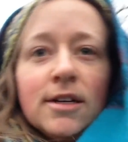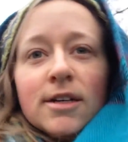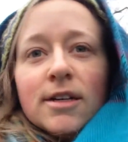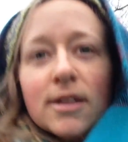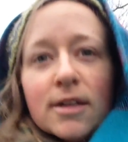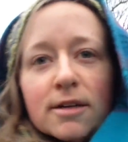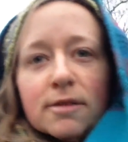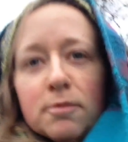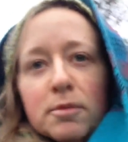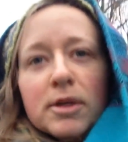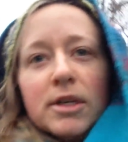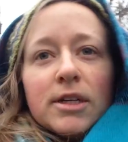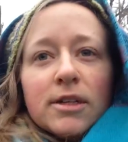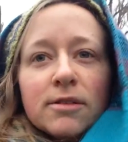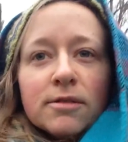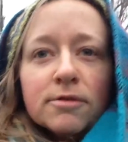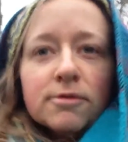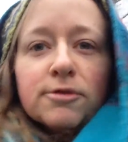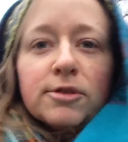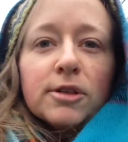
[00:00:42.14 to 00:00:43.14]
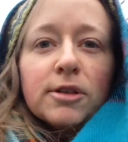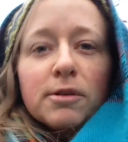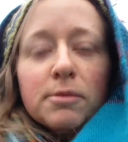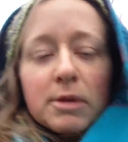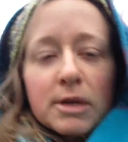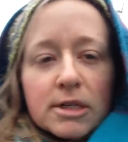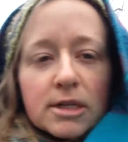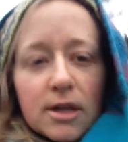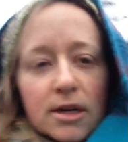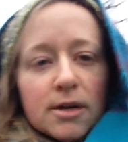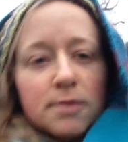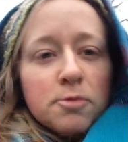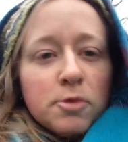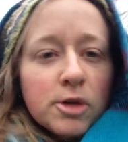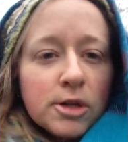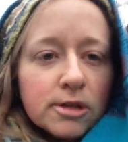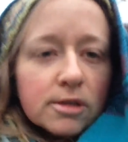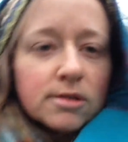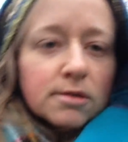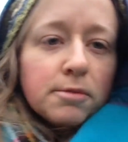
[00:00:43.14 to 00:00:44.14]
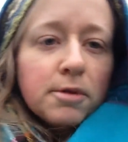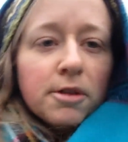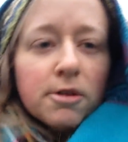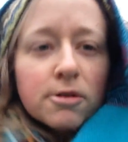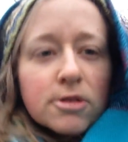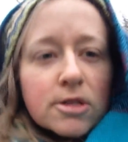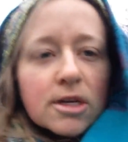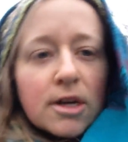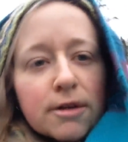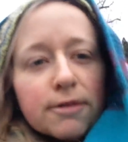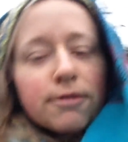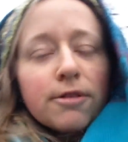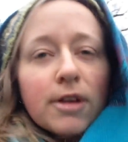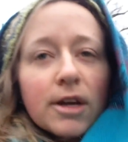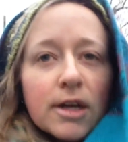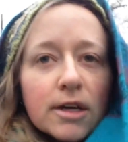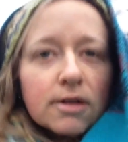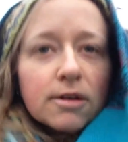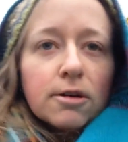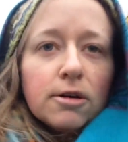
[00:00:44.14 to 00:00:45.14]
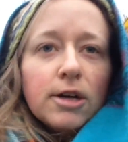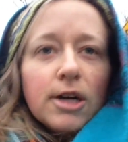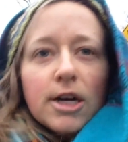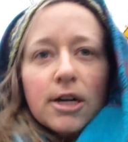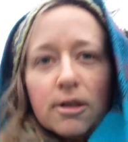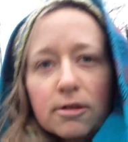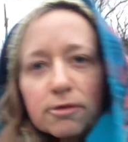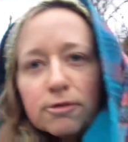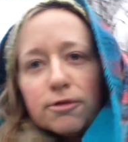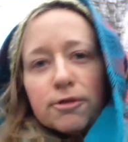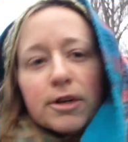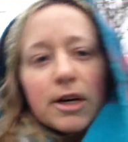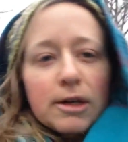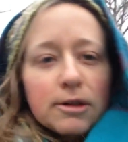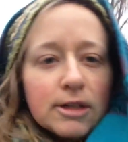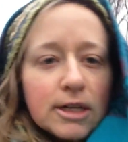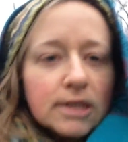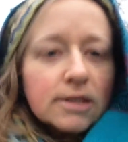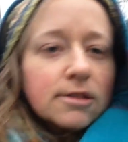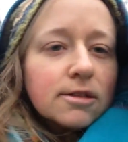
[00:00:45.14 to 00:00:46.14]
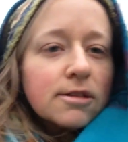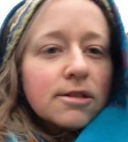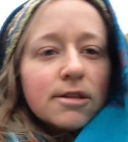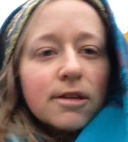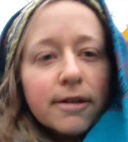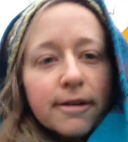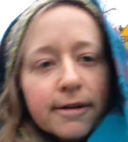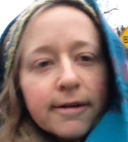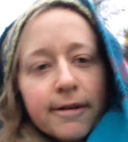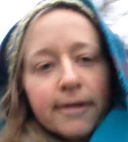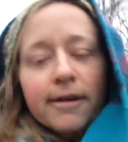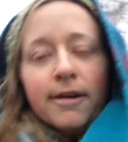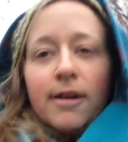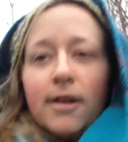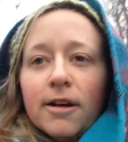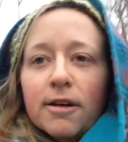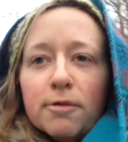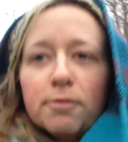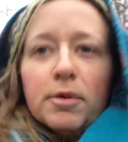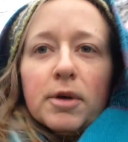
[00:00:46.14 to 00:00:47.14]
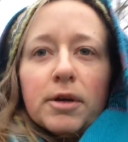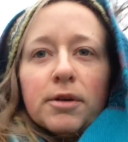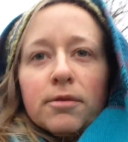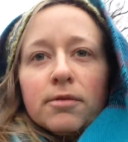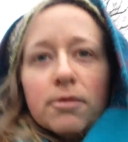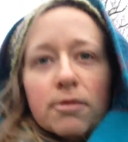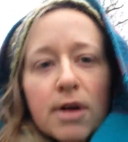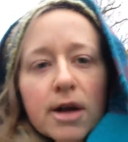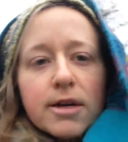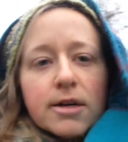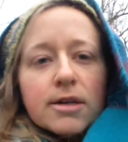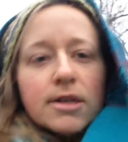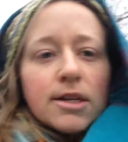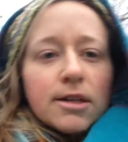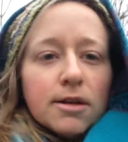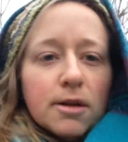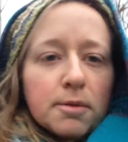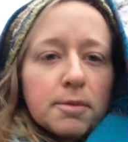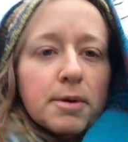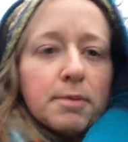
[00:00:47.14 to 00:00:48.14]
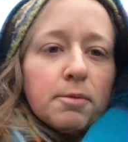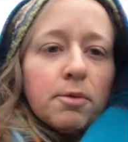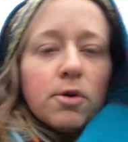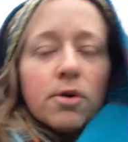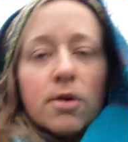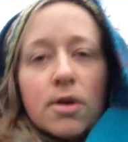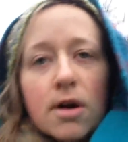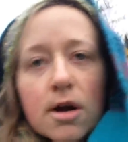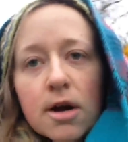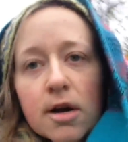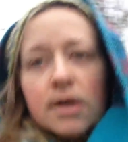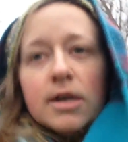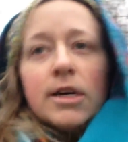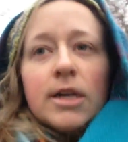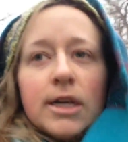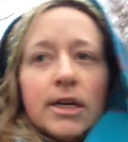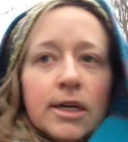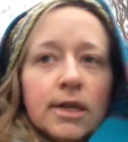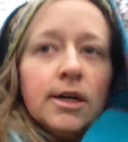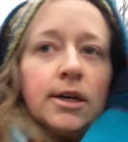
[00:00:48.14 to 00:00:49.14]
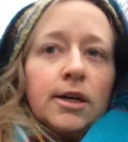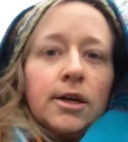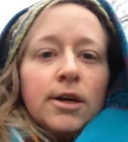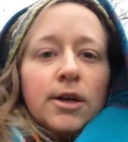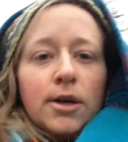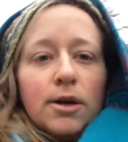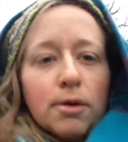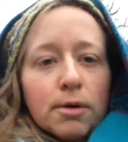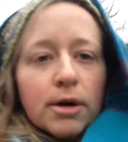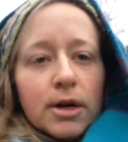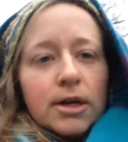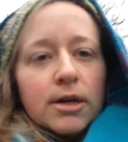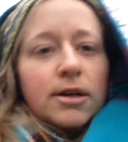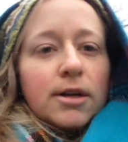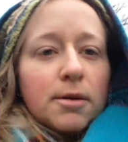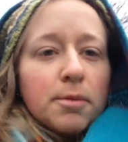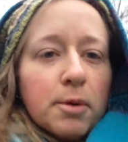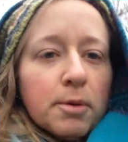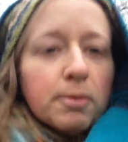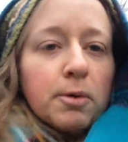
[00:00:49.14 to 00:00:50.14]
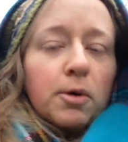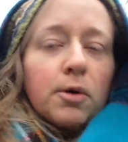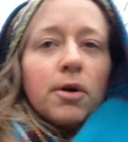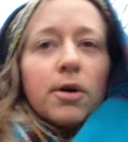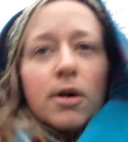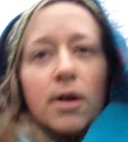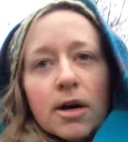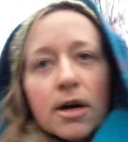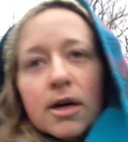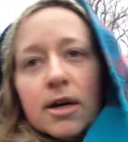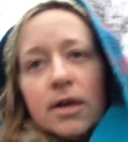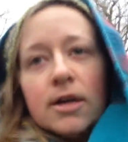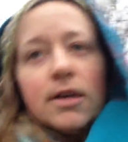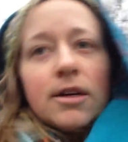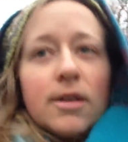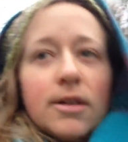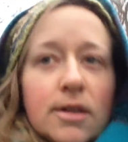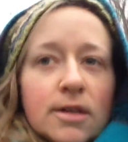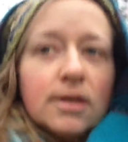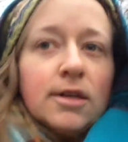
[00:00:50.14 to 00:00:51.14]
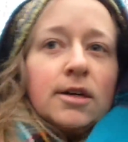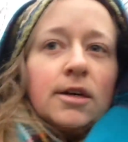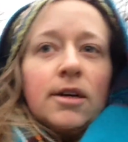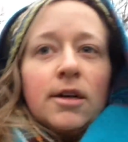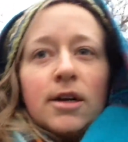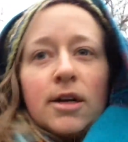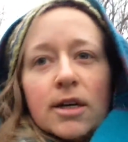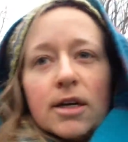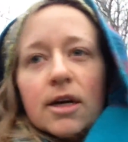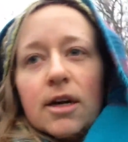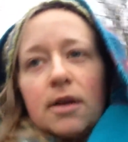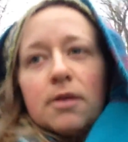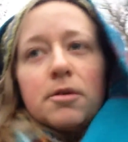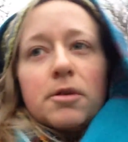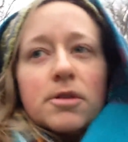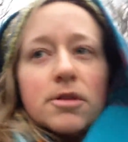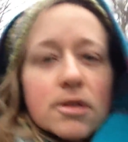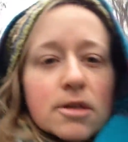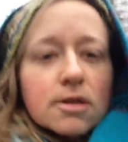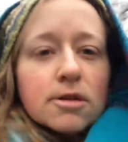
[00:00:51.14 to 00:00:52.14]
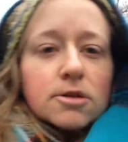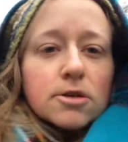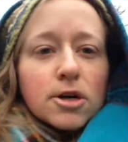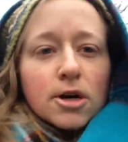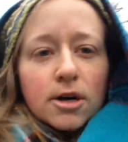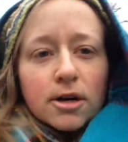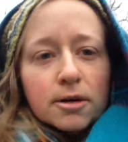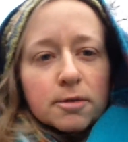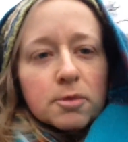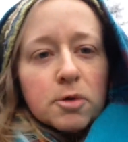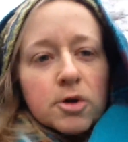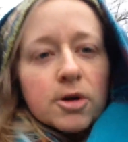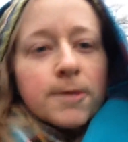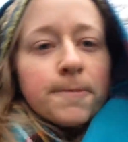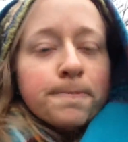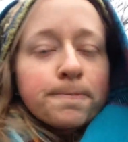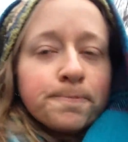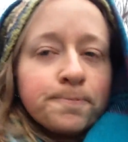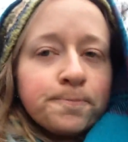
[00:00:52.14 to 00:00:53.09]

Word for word: And I've been filling my time with some other stuff, like creative outlets. I've been writing a little bit more, reading a bit more, kind of want to start drawing more.